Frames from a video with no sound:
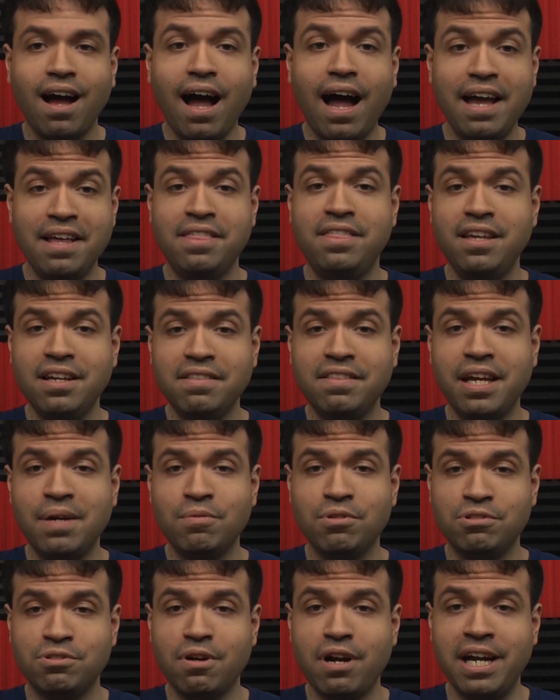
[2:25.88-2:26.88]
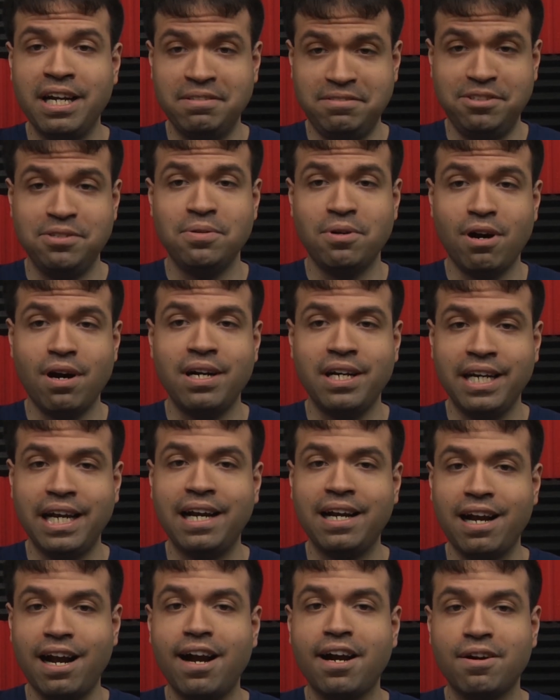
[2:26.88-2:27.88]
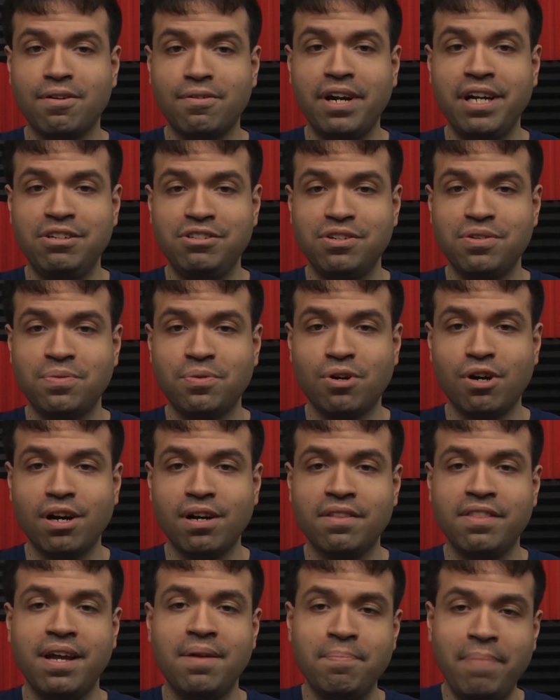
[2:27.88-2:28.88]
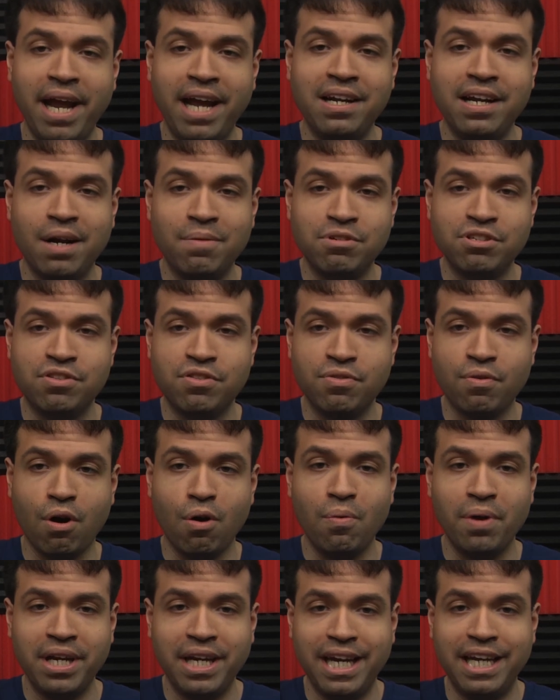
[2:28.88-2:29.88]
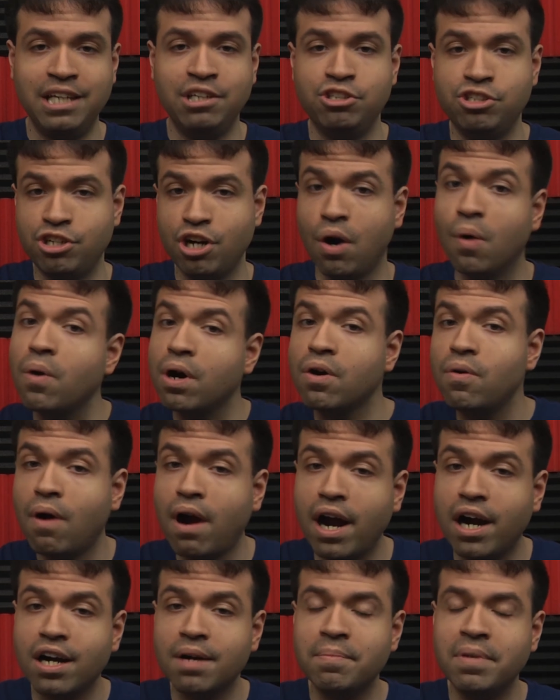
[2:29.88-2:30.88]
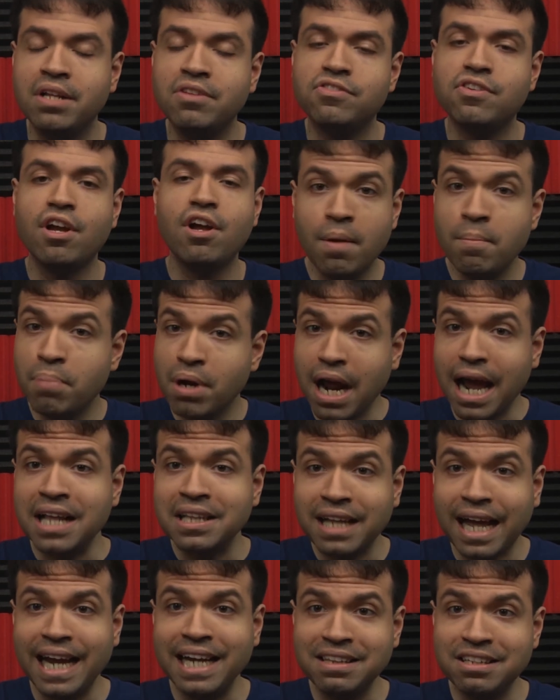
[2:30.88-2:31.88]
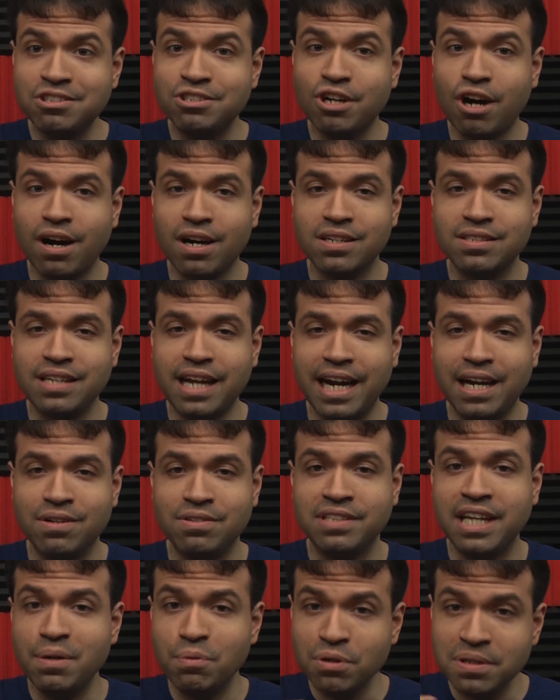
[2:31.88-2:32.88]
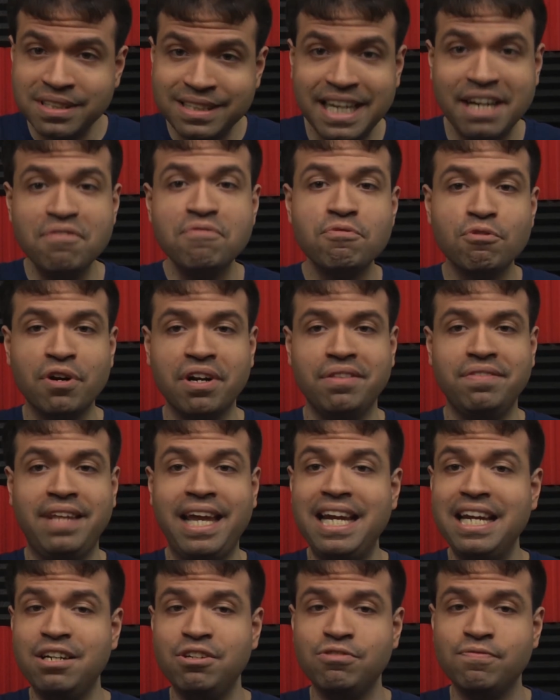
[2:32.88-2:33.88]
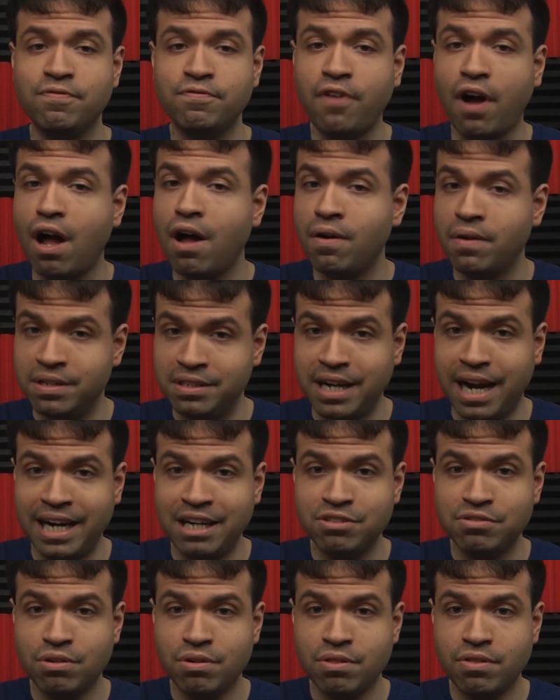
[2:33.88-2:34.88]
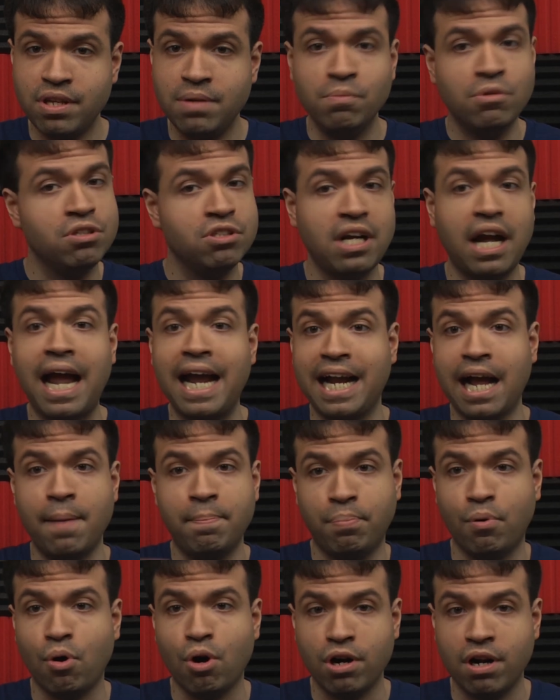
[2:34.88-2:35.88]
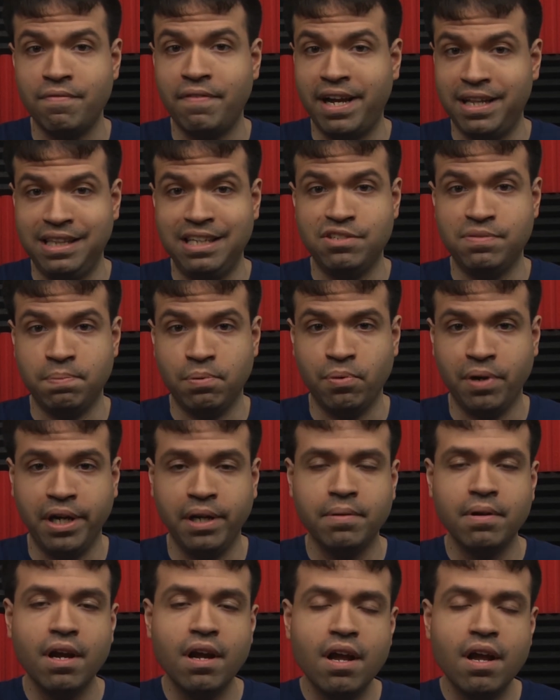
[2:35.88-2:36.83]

I think they were trying too hard to get Kakuranger to work, then Bandai was throwing in show requirements. But I liked the Shark Cycles. They were different. They didn't follow a dinosaur theme, which I got bored of at this point.